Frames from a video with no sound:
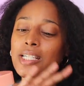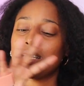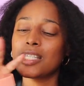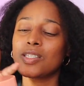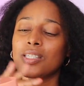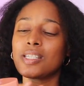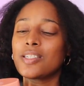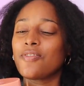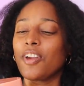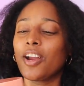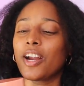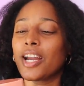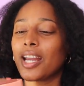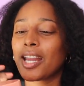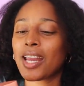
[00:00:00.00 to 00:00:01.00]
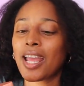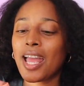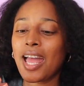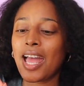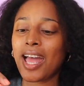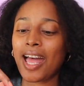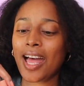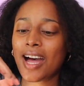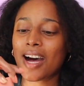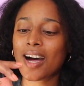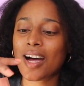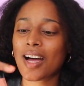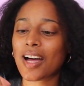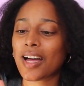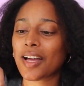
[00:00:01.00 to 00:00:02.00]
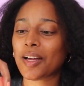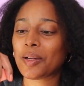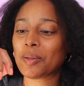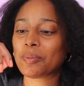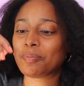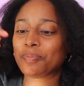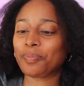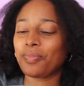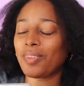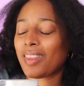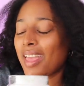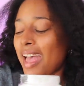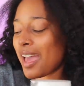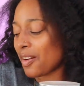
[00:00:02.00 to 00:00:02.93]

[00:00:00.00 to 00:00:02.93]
It just is very, I